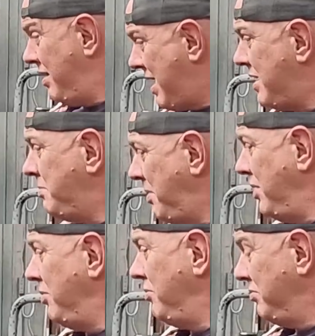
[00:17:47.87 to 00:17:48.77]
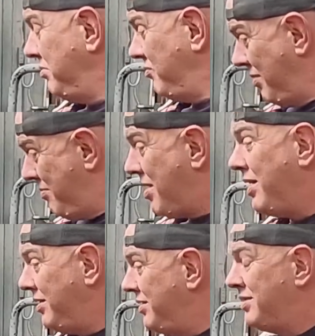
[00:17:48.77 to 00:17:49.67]
Asbo
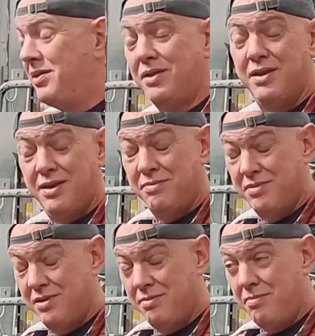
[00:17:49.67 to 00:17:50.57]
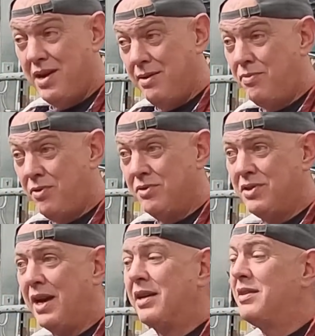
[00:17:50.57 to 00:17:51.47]
remains the main
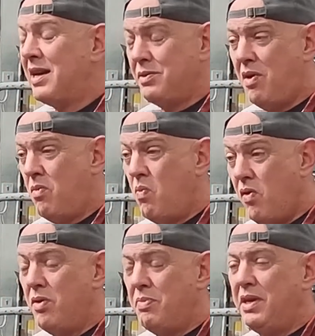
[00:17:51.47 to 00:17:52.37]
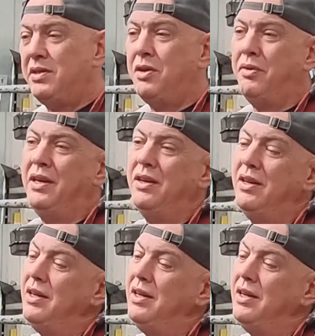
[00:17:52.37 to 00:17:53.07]
project. That's what I want to be doing.